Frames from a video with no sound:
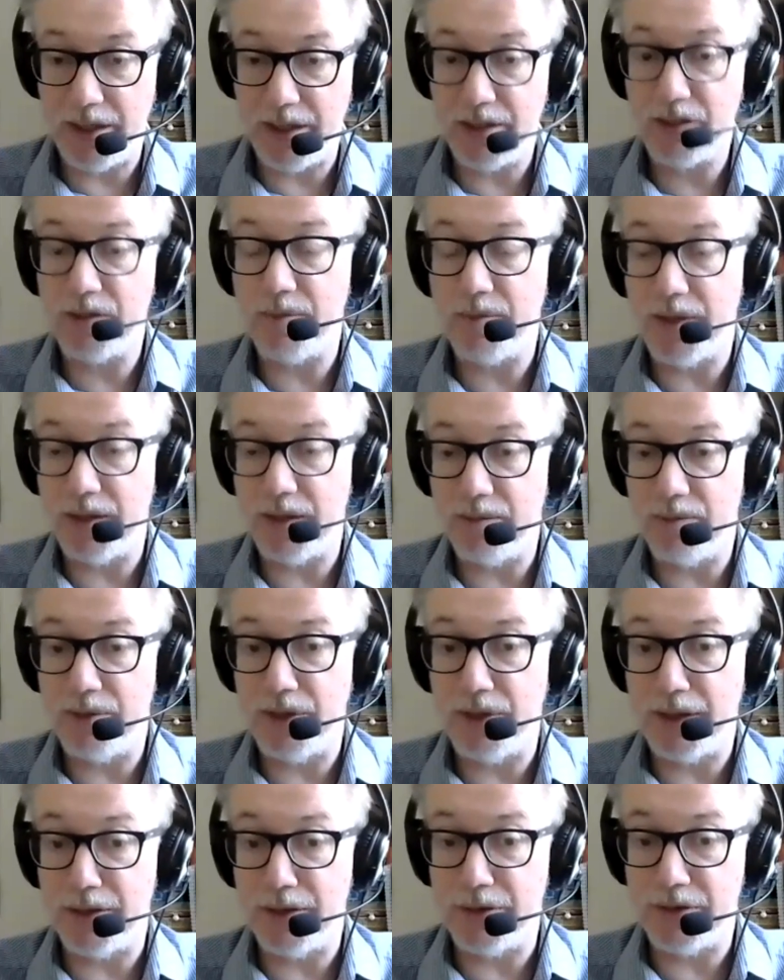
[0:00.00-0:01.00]
out about
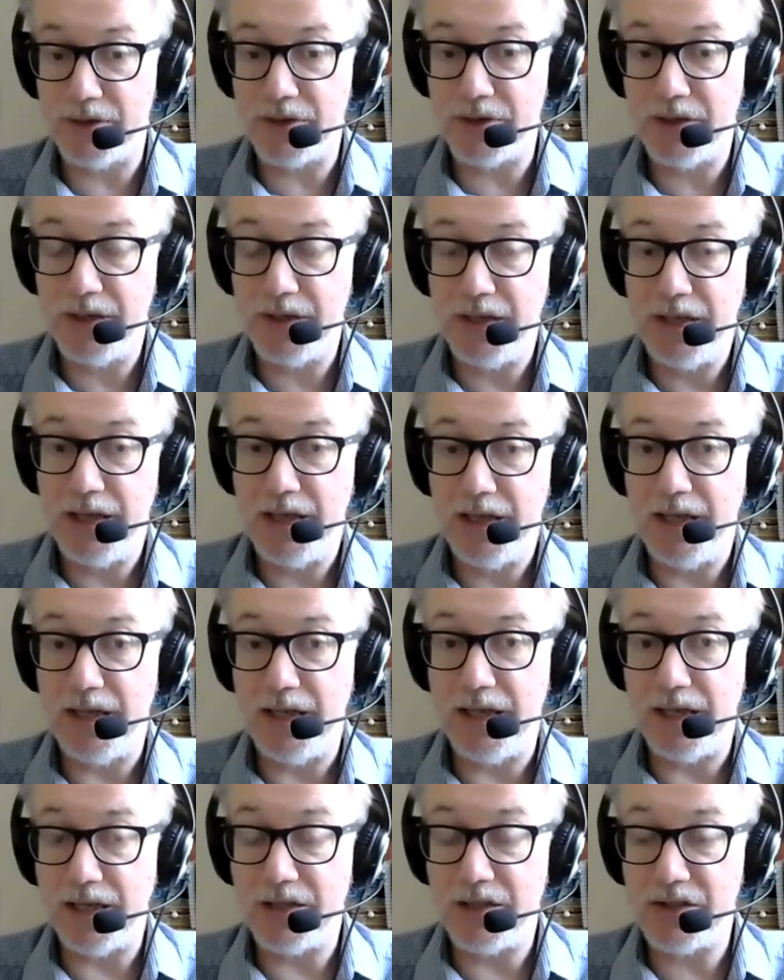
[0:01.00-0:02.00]
brands in
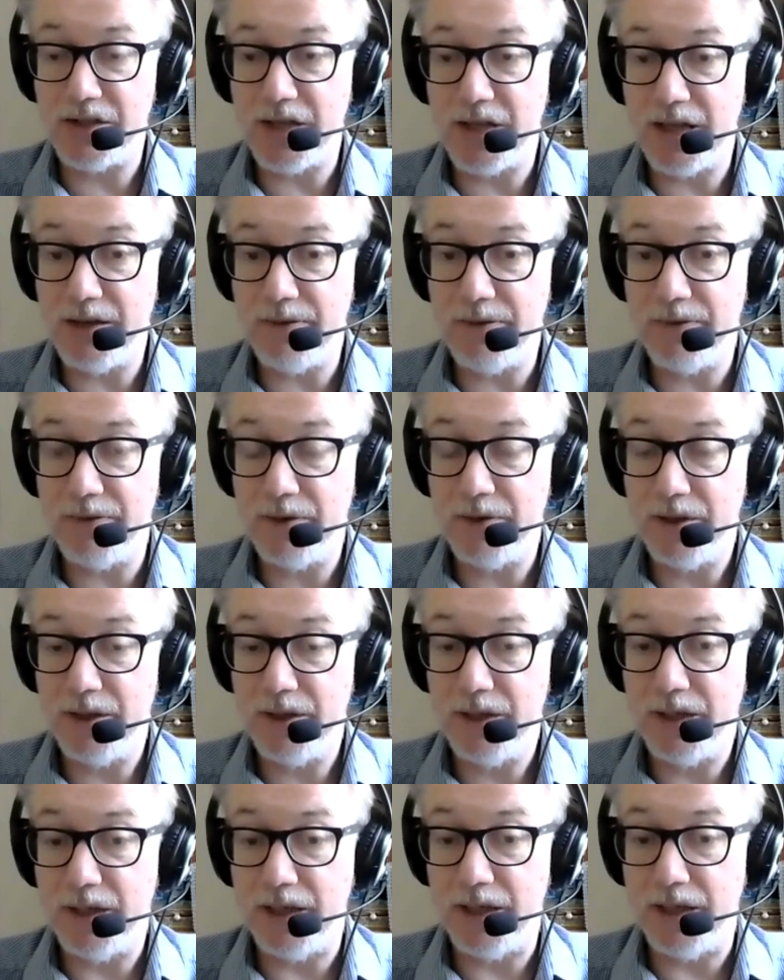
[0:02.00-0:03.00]
a safe
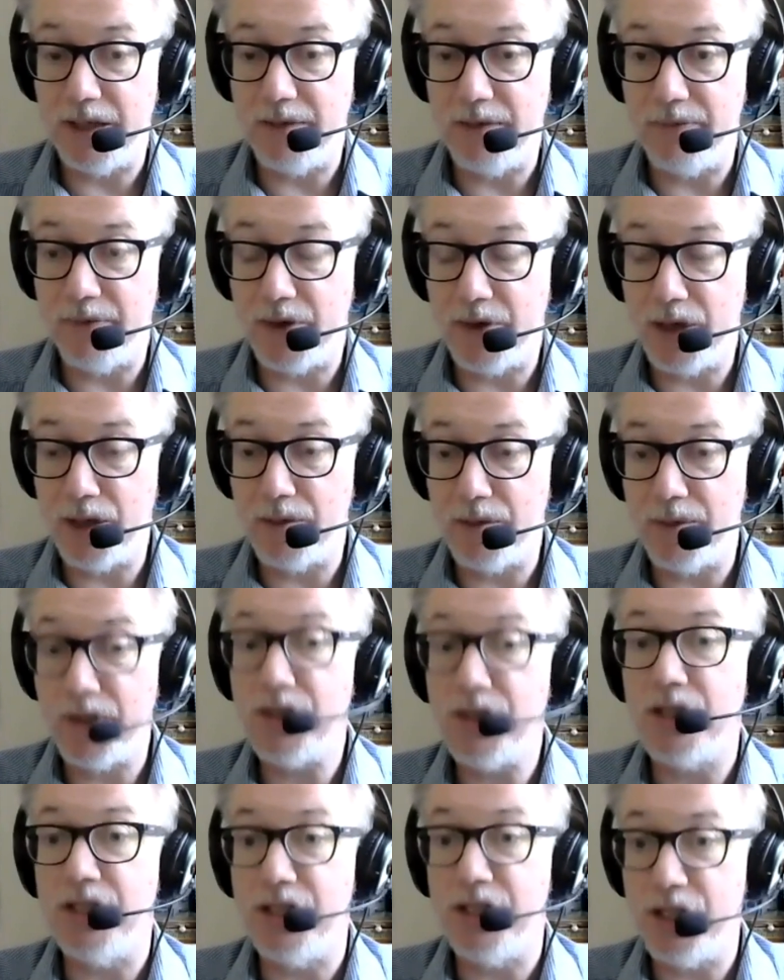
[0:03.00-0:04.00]
environment,
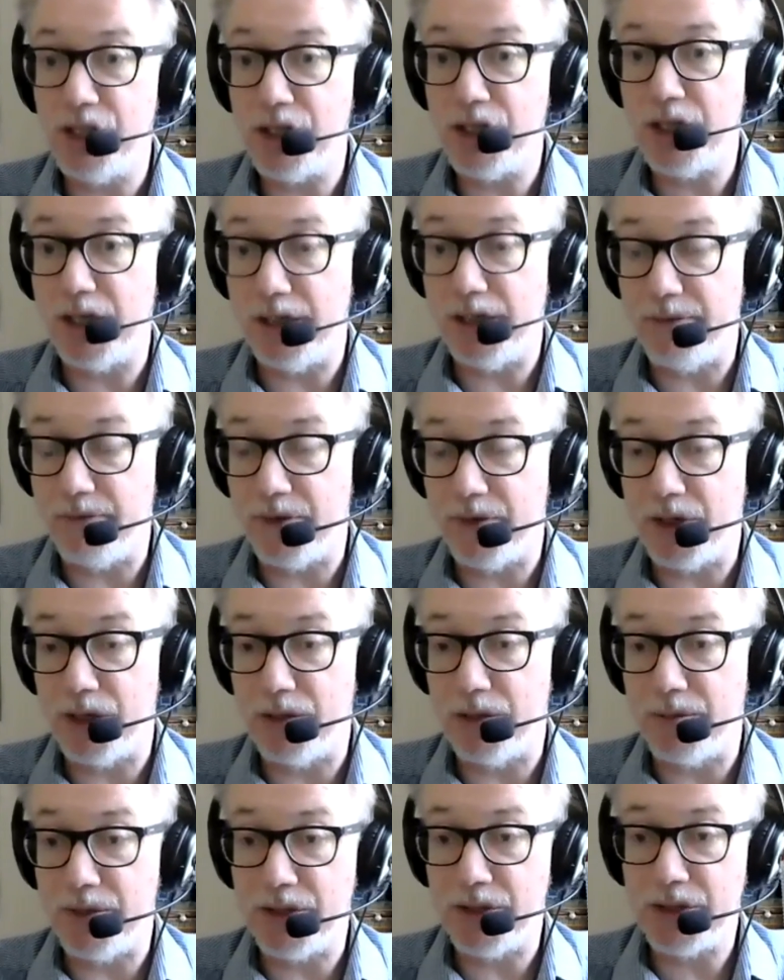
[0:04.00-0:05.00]
a digital
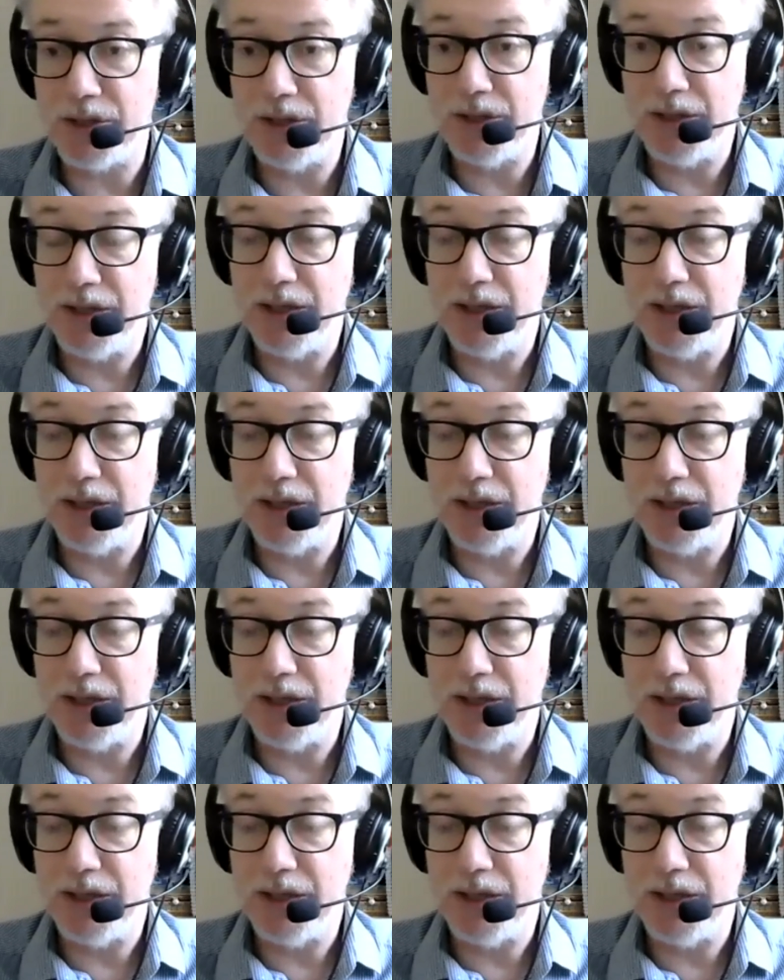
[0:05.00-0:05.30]
environment,